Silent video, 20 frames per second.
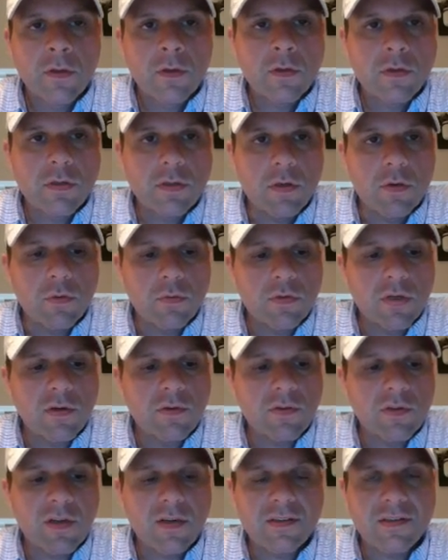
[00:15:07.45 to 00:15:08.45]
So talk
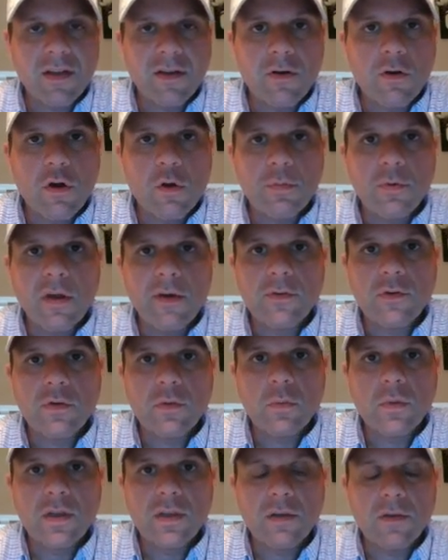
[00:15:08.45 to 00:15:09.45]
to you guys later. Hope you have a good
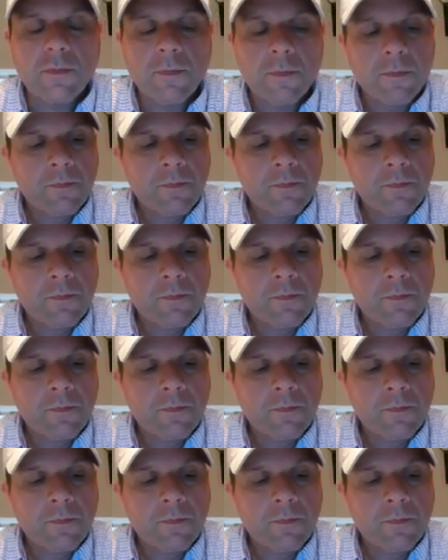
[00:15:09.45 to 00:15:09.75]
weekend.